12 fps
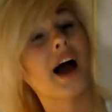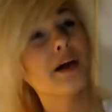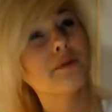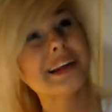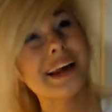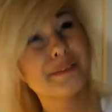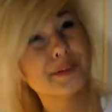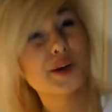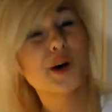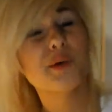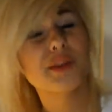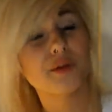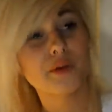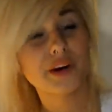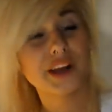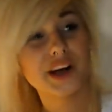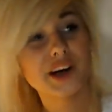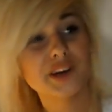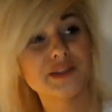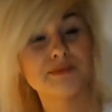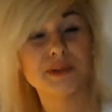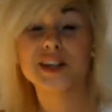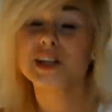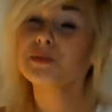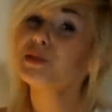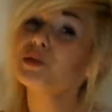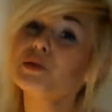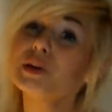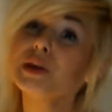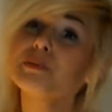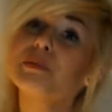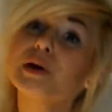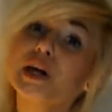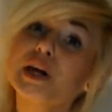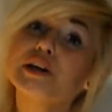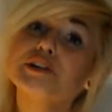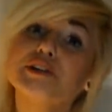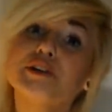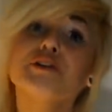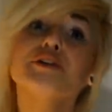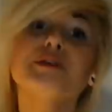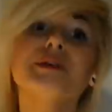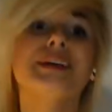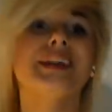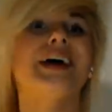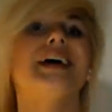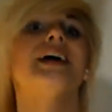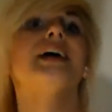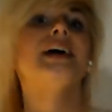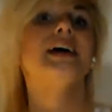I would have to go with Oreos, but Chips Ahoy are pretty good too, and like,